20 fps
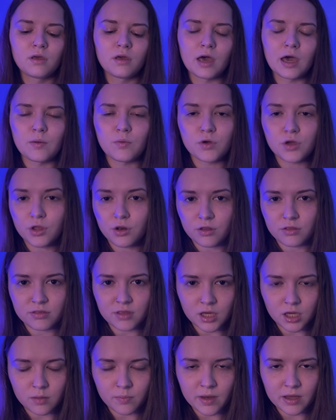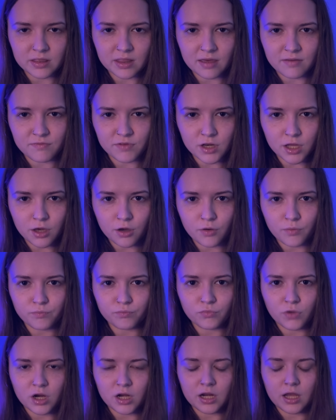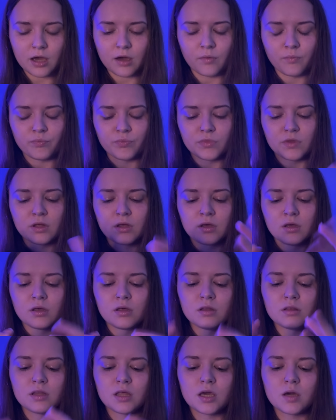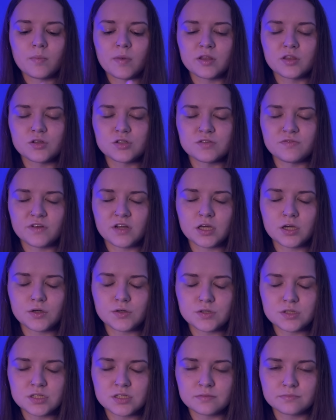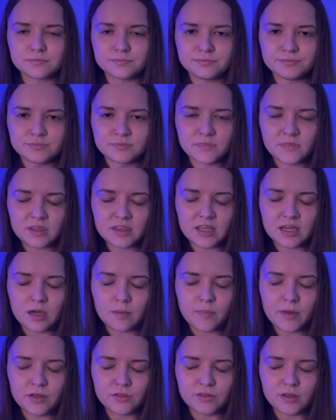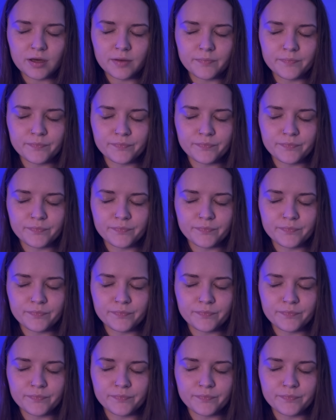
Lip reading: I want you to think about that video right now. Think about those videos. Think about them.